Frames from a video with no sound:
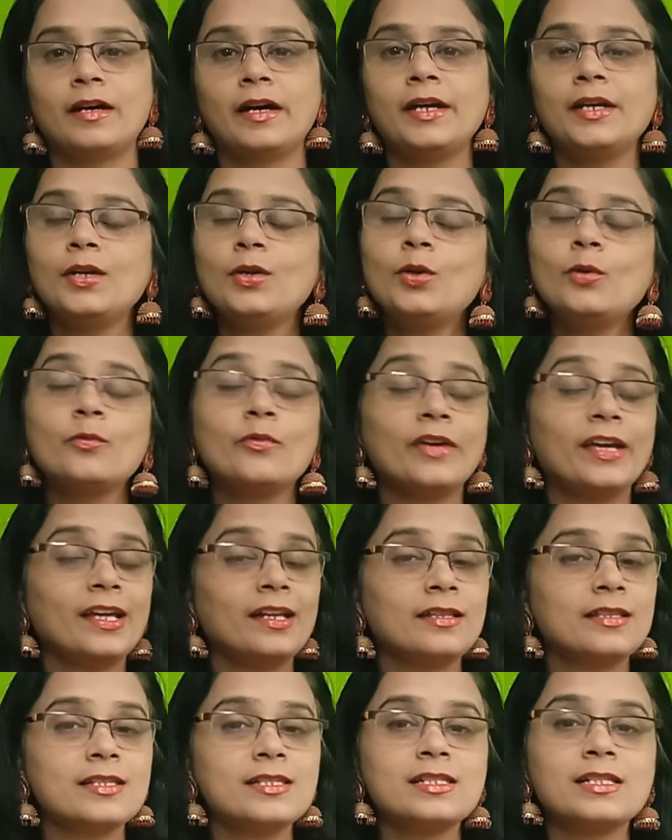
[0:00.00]
I don't know
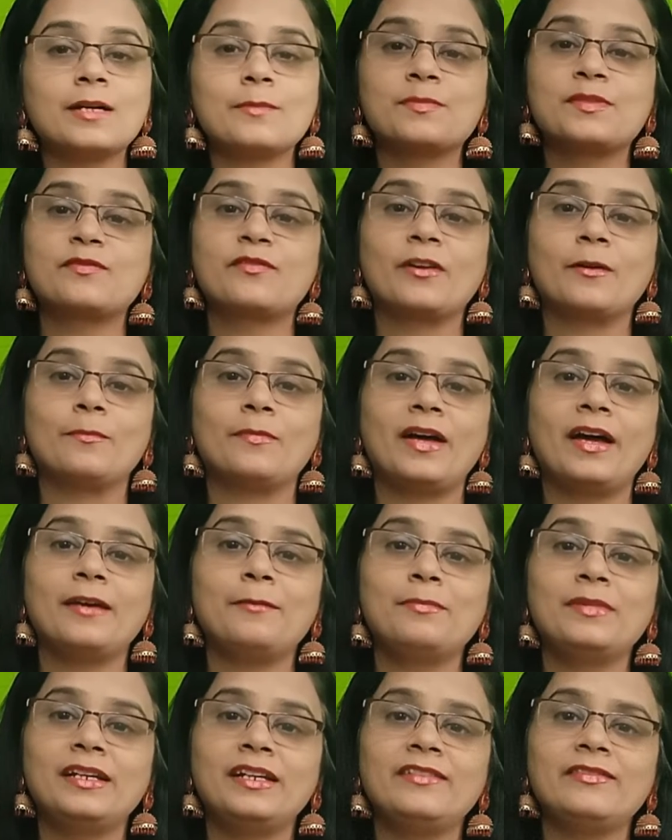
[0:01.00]
where this comes from.
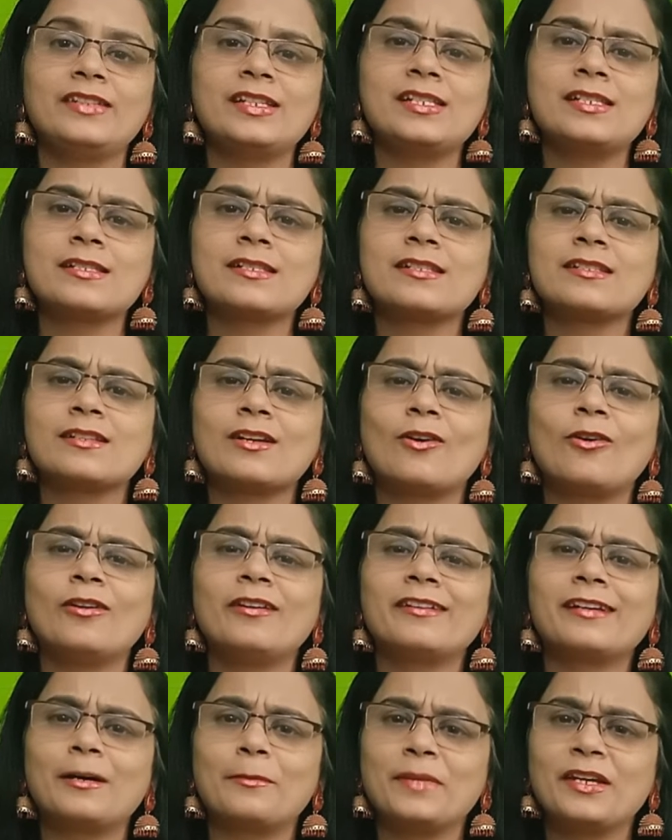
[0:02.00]
I believe this is
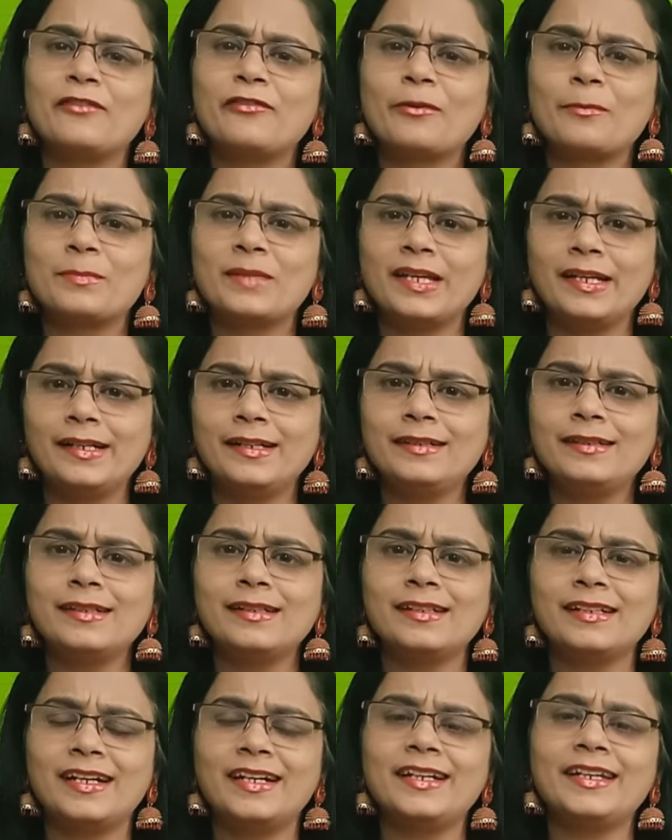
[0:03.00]
all coming from the
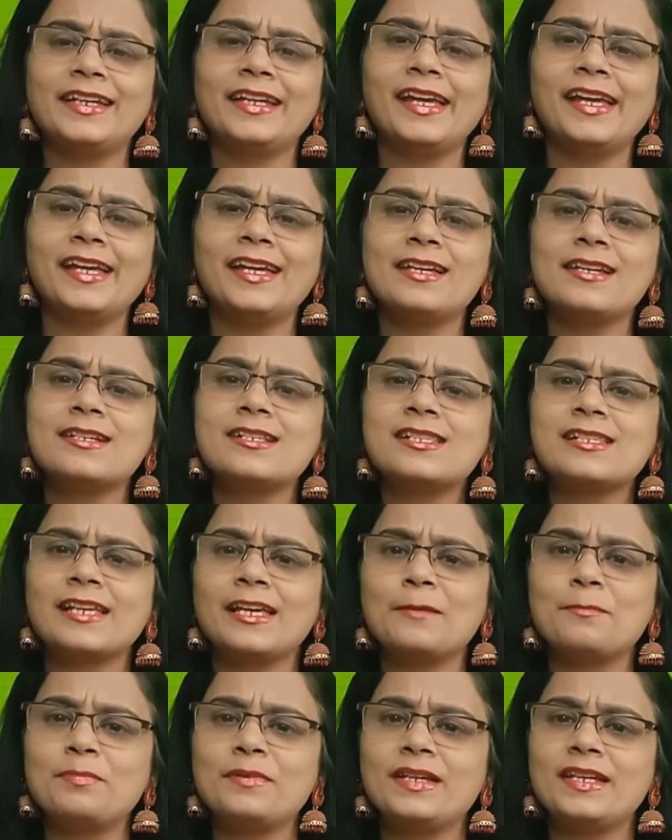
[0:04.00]
internet.
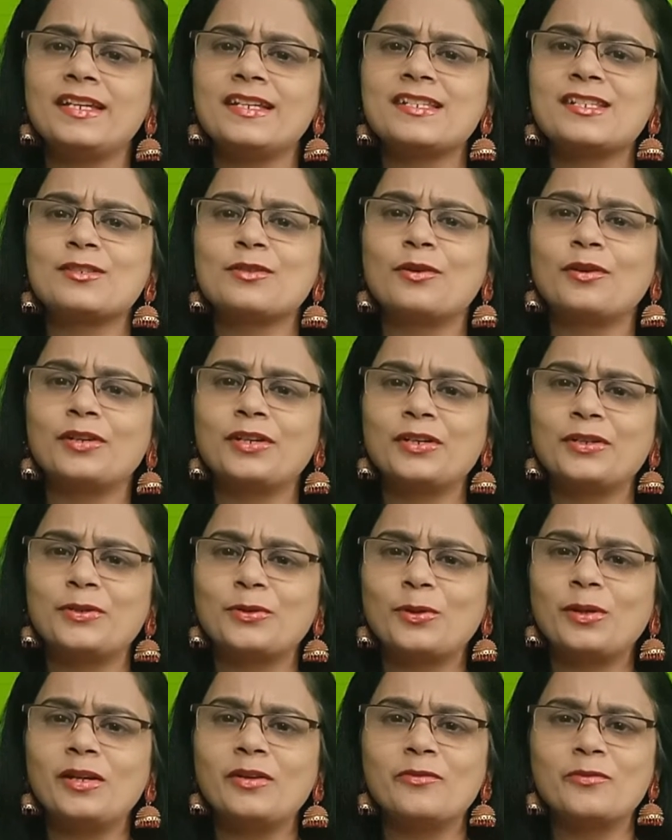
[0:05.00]
ASAP is not at
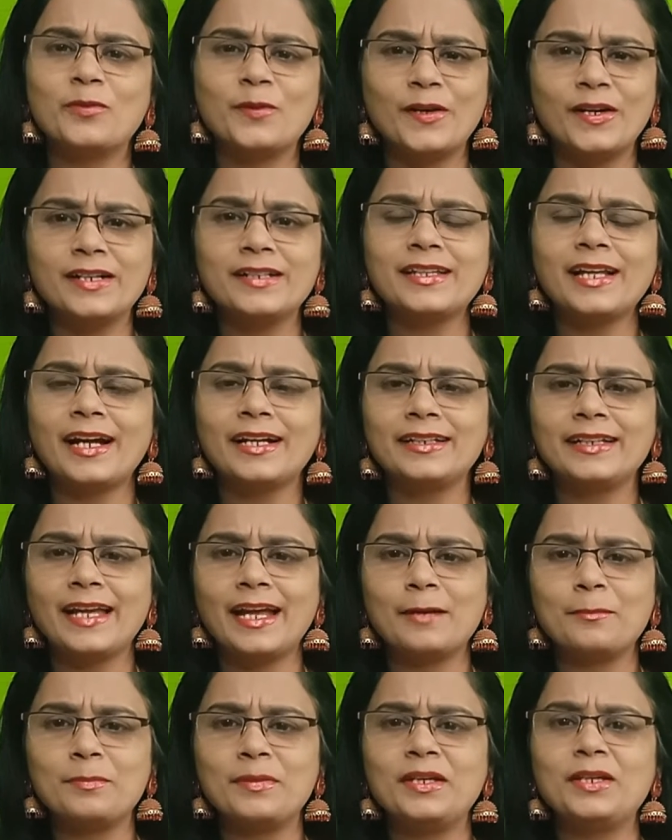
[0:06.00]
all a word that
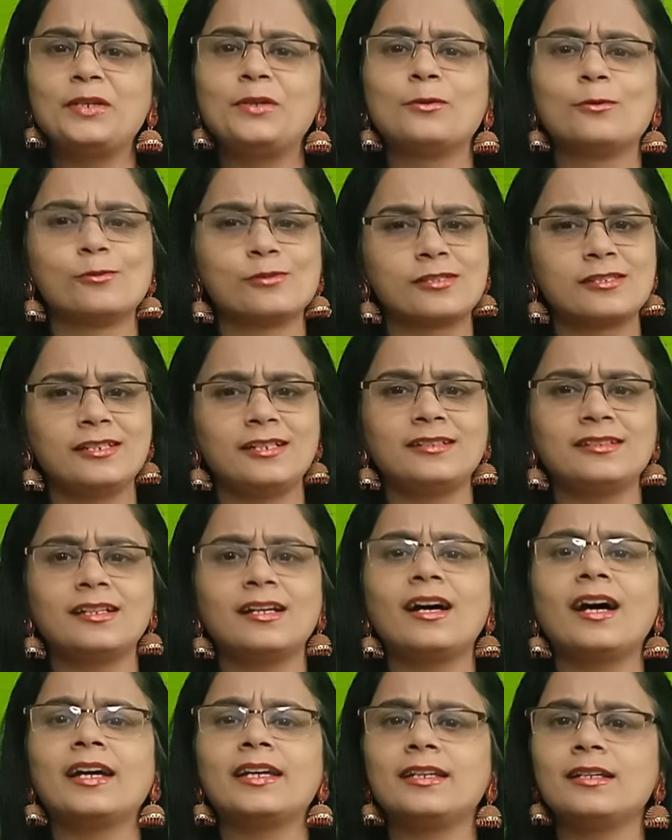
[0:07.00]
can be used in the
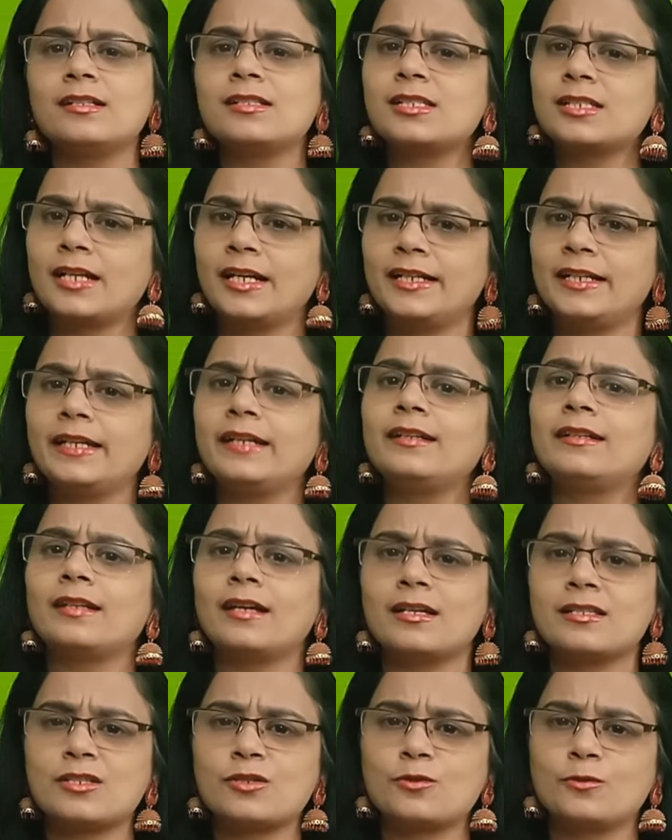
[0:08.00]
IELTS writing
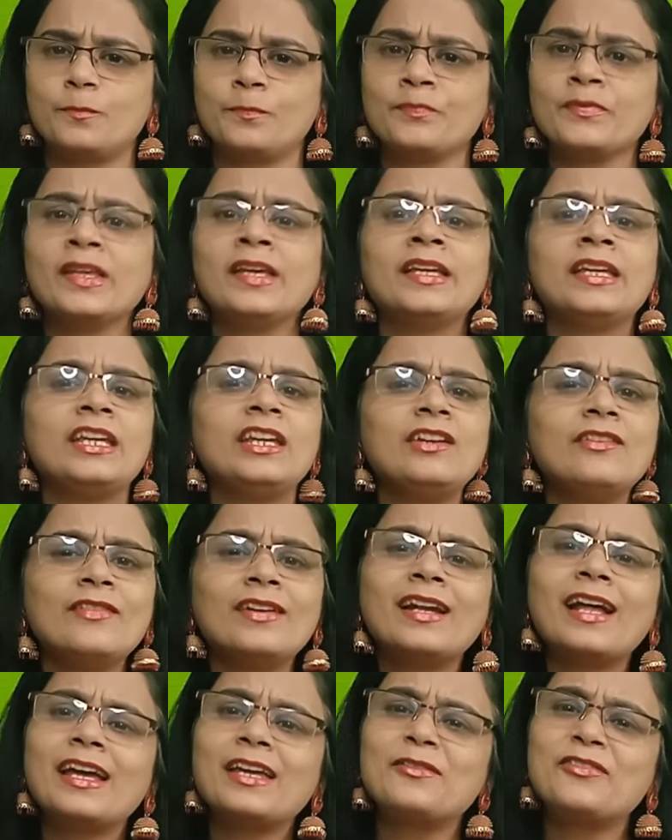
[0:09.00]
task 2.
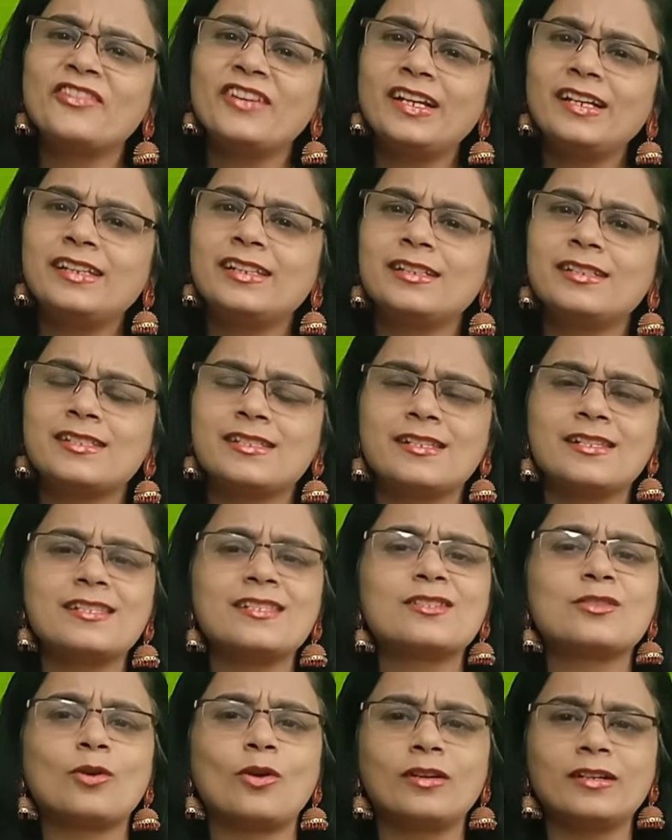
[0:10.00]
Even I feel this
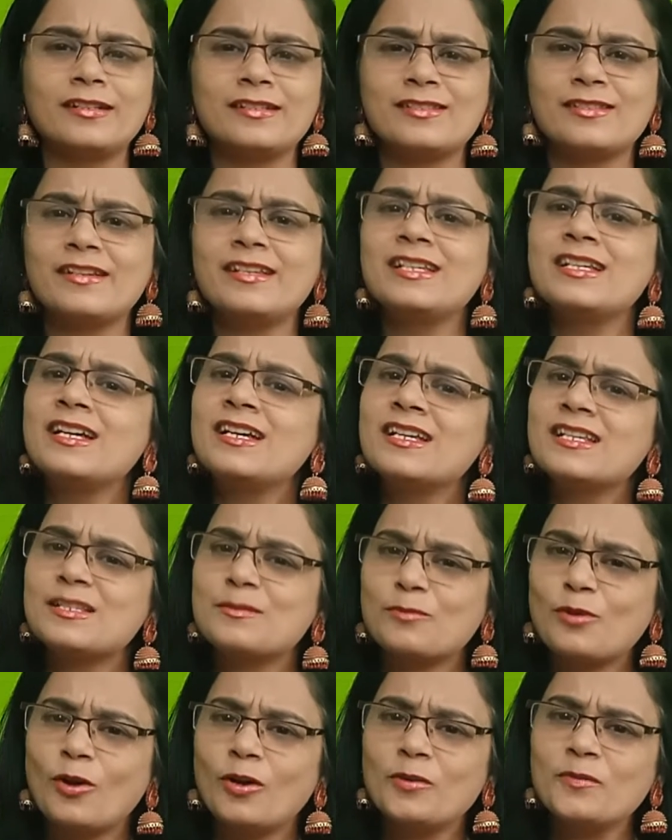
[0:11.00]
is not as a
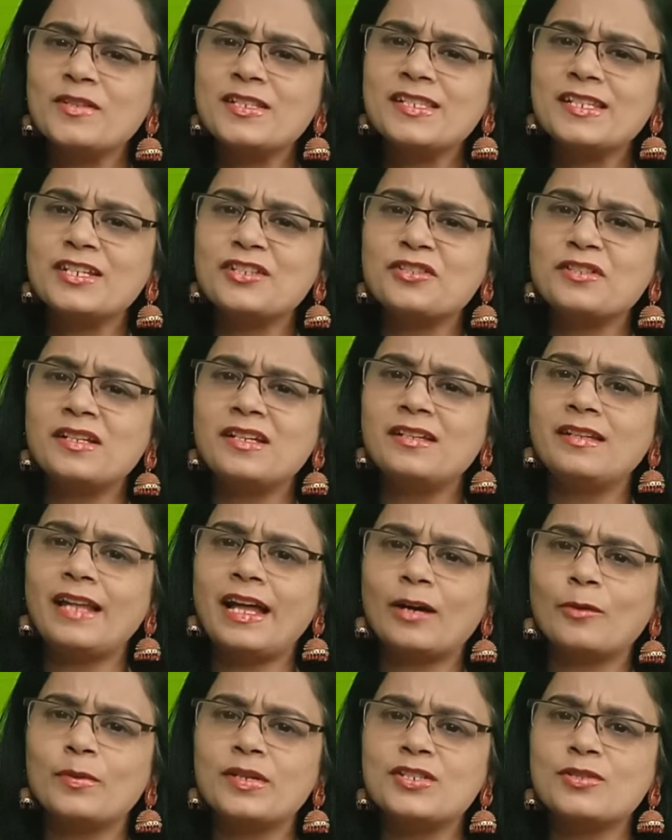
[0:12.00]
conversational
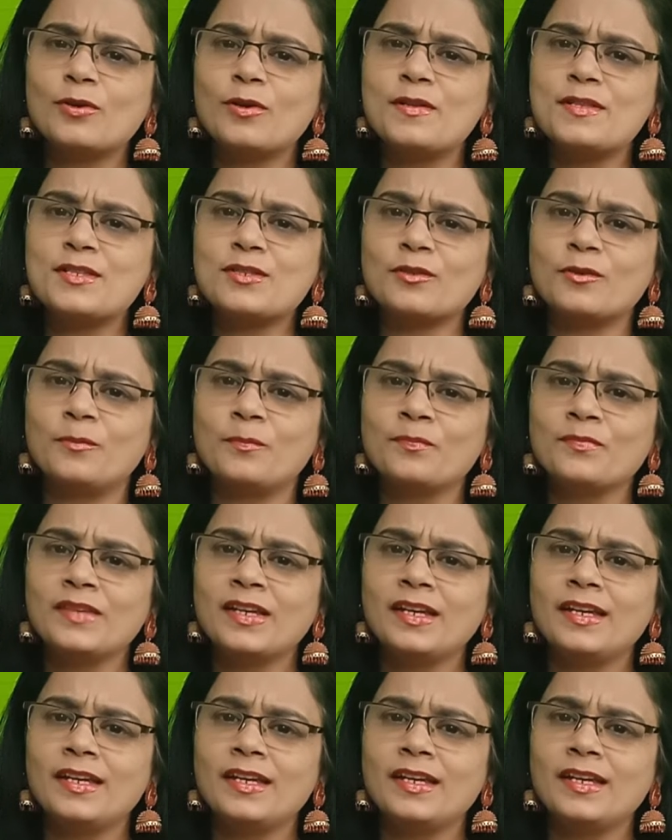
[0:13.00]
language also.